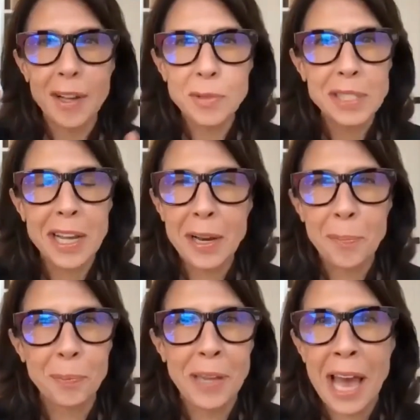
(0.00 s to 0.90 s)
was kind
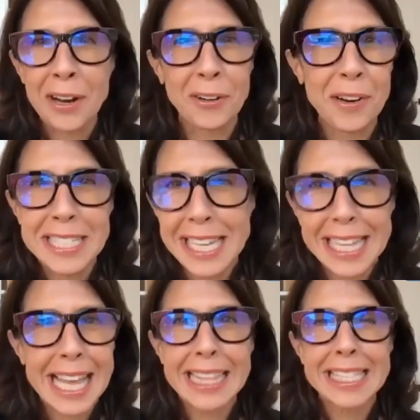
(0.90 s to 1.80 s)
of categorizing
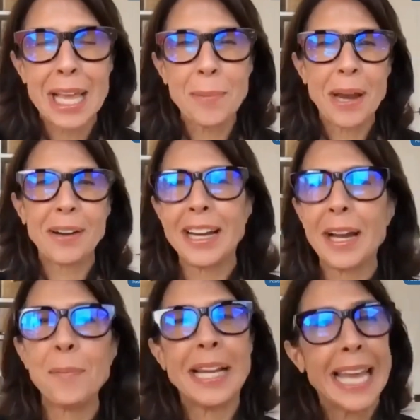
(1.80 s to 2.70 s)
that in the same
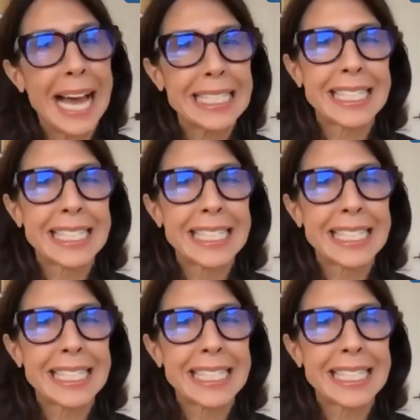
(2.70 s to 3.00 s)
area, but yes.